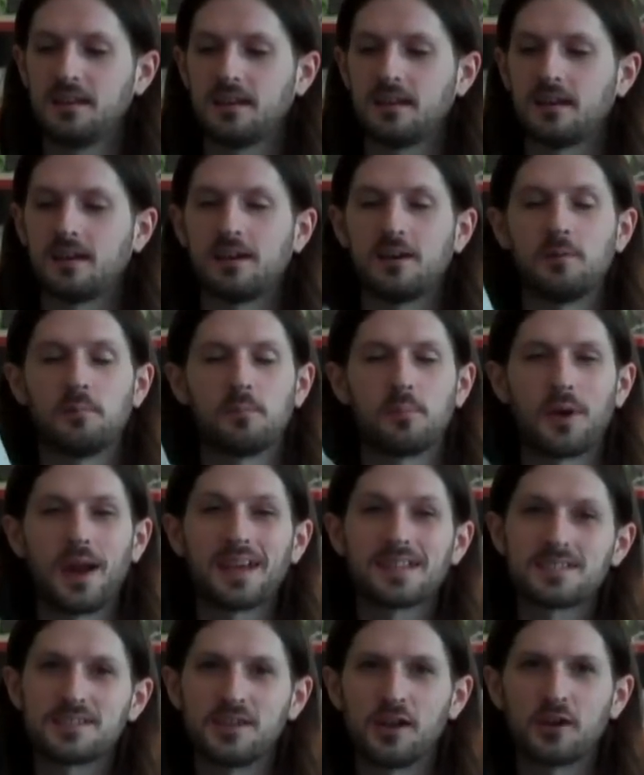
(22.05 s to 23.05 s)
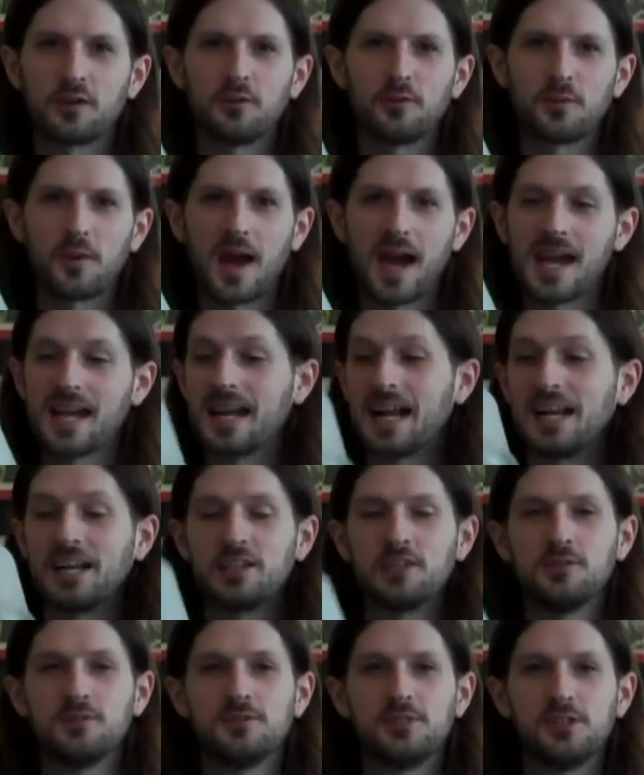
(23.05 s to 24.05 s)
Uh, Brass Knuckle Ride on
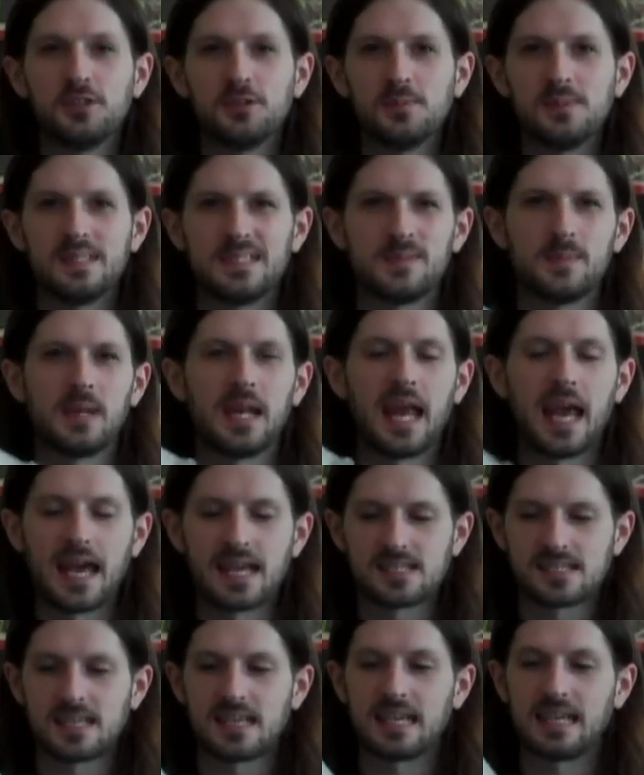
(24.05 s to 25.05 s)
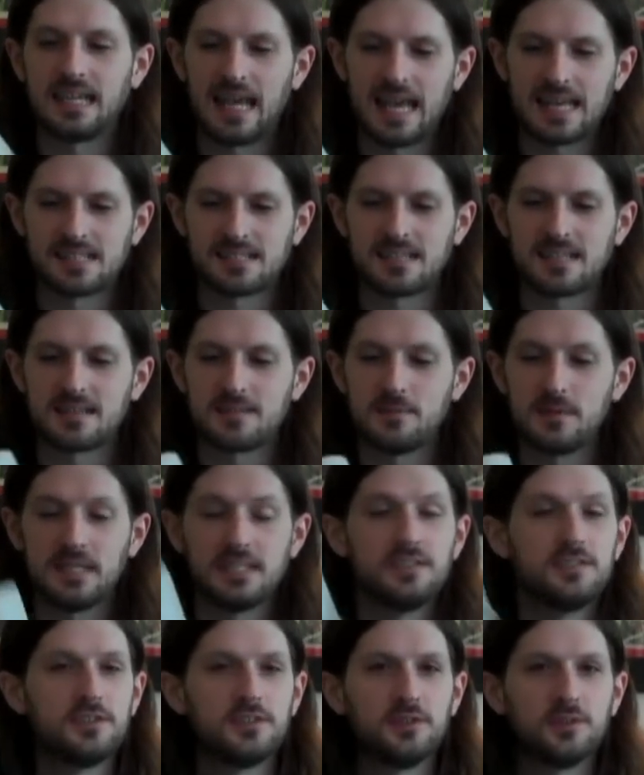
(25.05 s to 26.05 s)
YouTube has been asking and asking
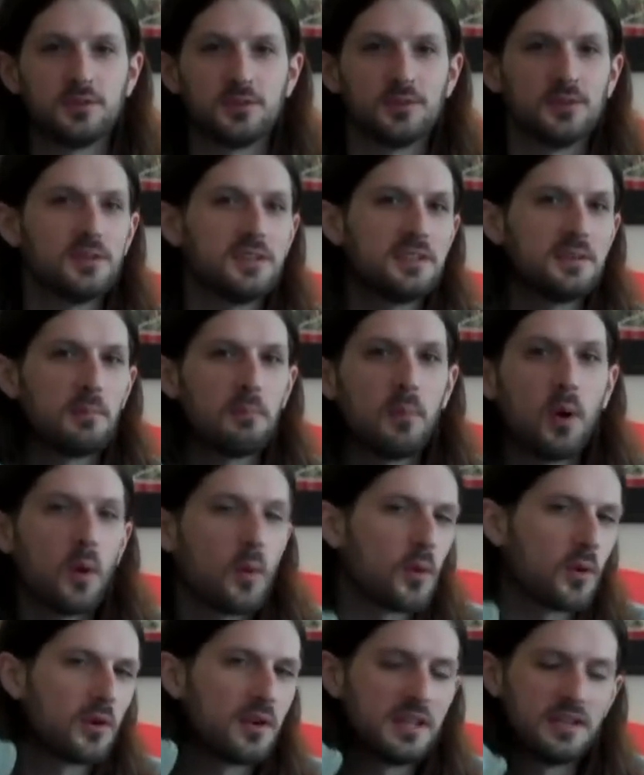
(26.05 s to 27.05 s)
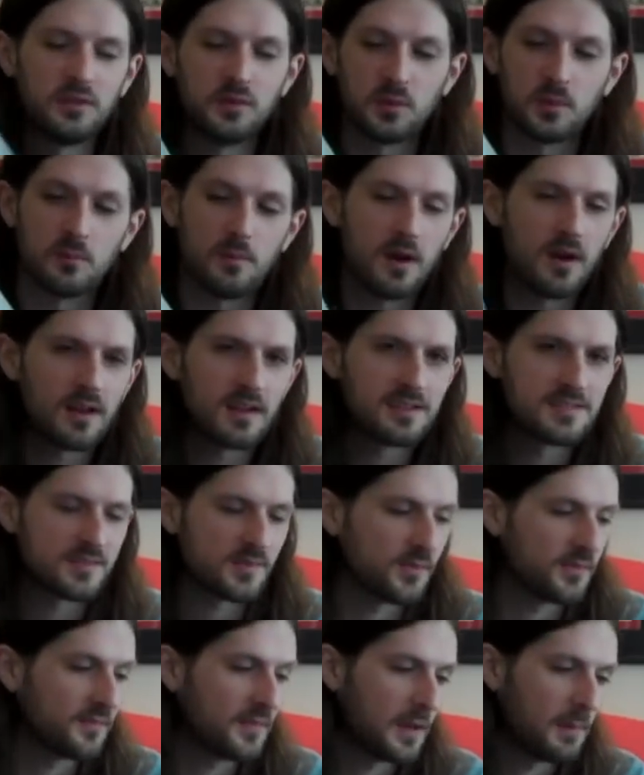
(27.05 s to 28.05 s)
me to pour into a mug, so
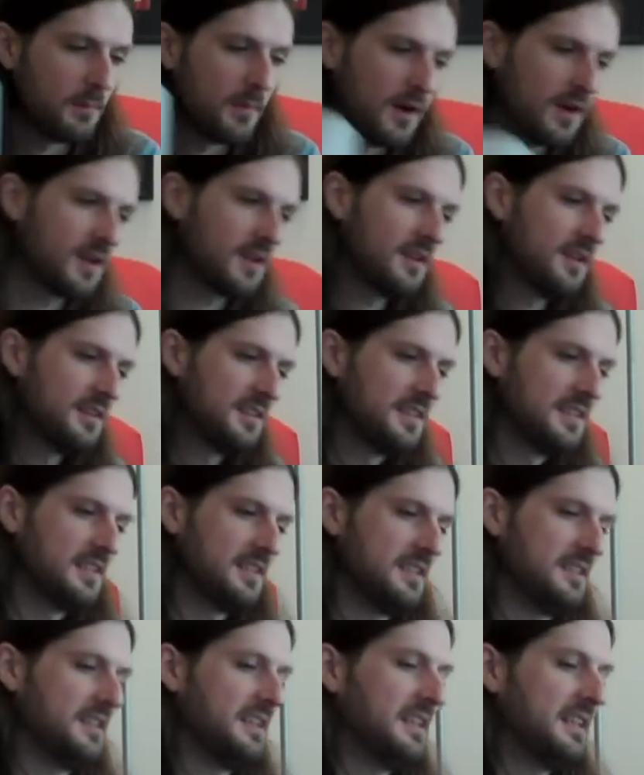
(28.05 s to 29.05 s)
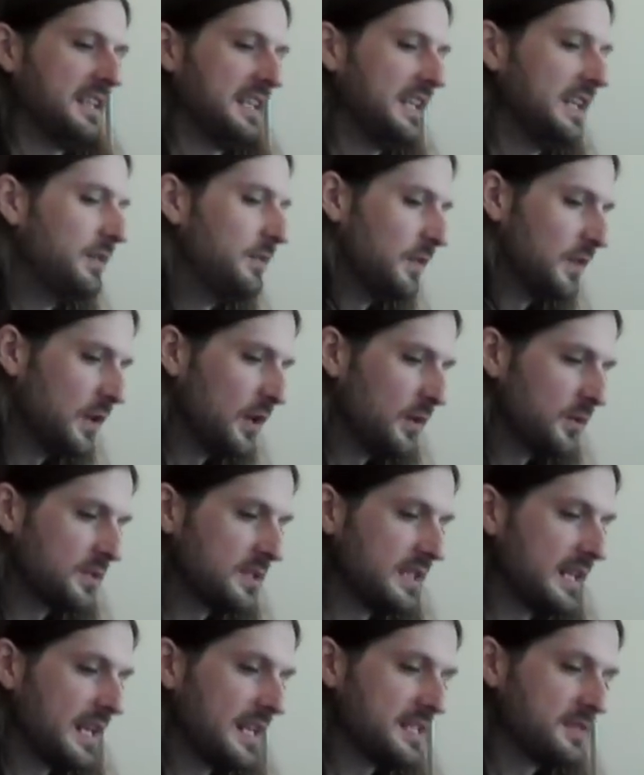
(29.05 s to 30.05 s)
we've got a mug even though
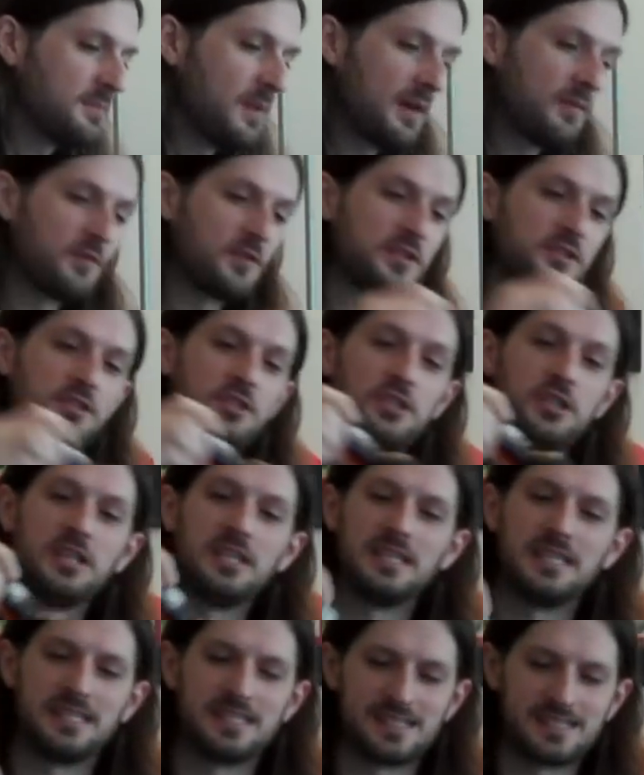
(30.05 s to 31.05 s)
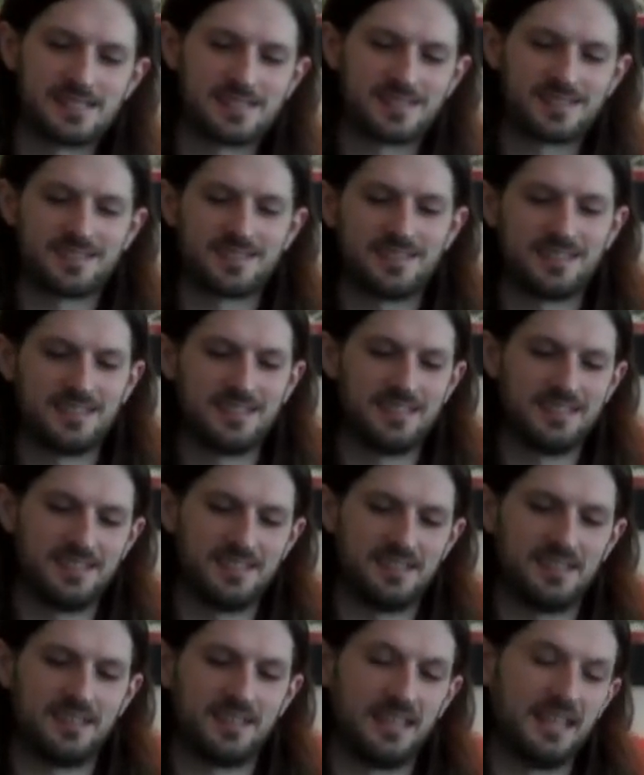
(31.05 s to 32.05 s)
today's beverage is
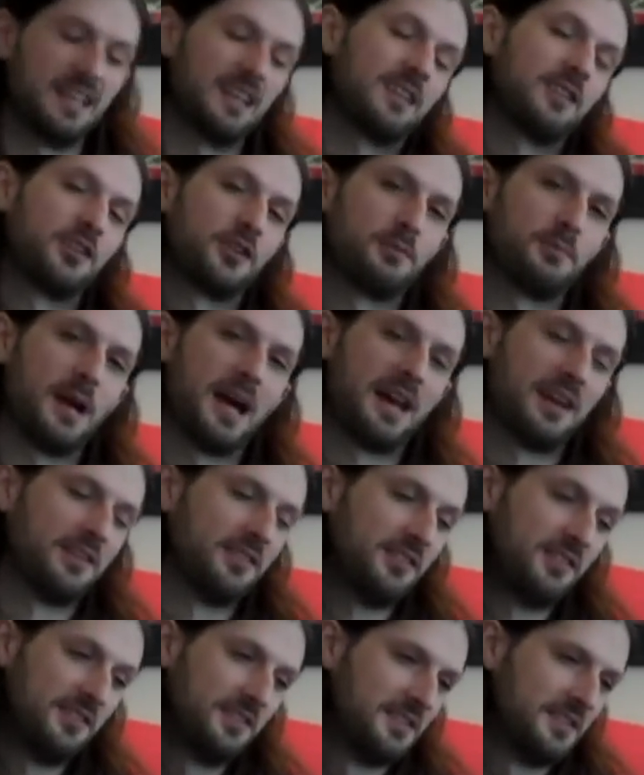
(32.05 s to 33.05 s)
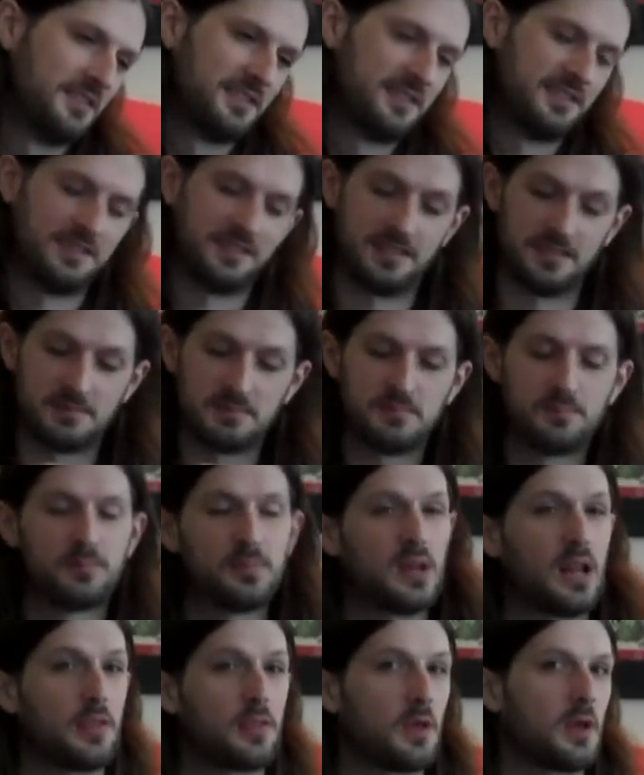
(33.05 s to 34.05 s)
uh, in a clear bottle, um,
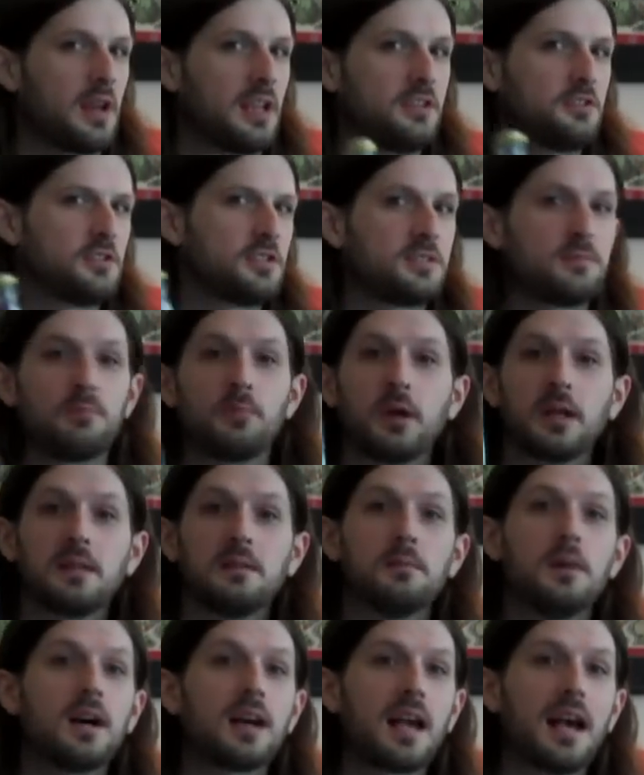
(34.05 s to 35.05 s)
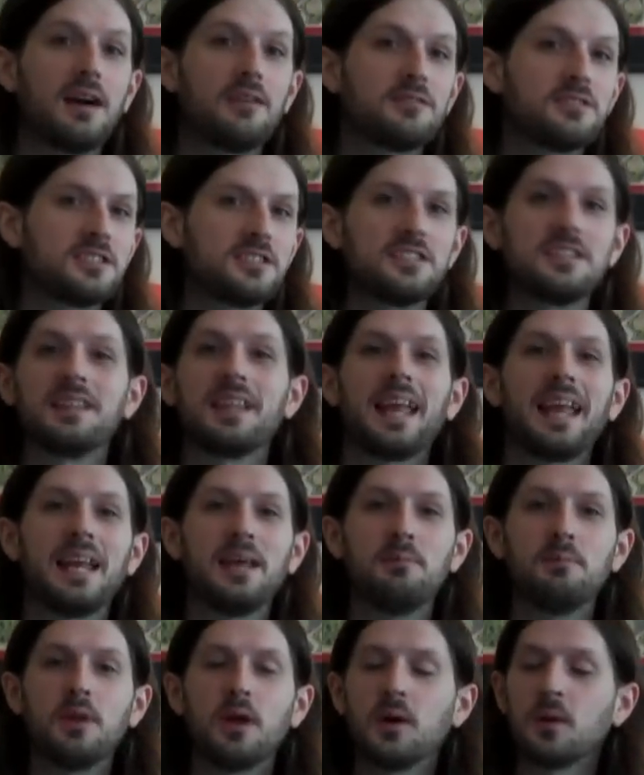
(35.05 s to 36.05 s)
but I thought I'd just bring the mug out to let
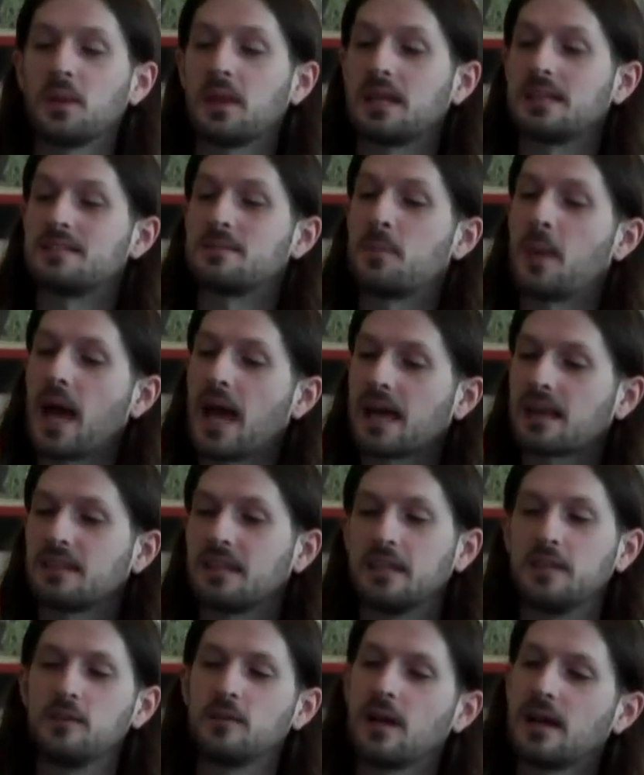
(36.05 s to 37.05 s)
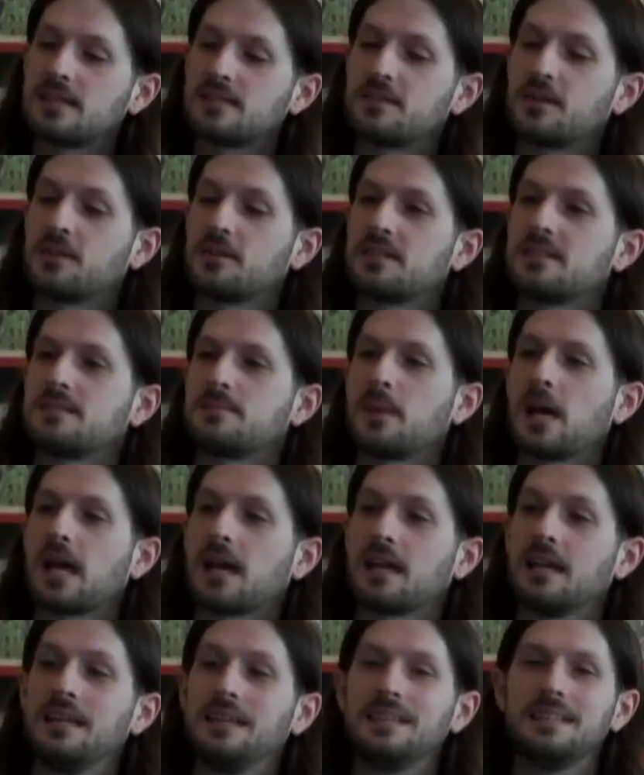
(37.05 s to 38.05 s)
him know that it's back, let you guys know that it's
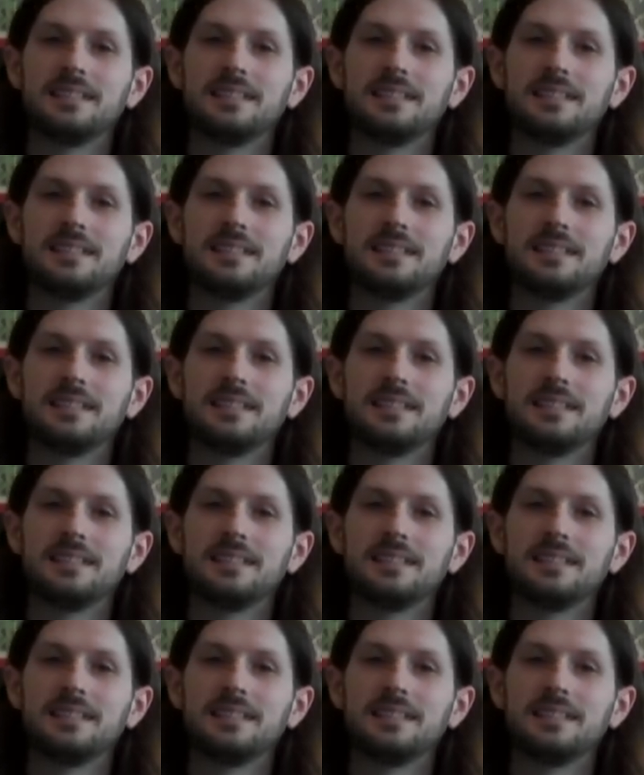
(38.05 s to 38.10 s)
back.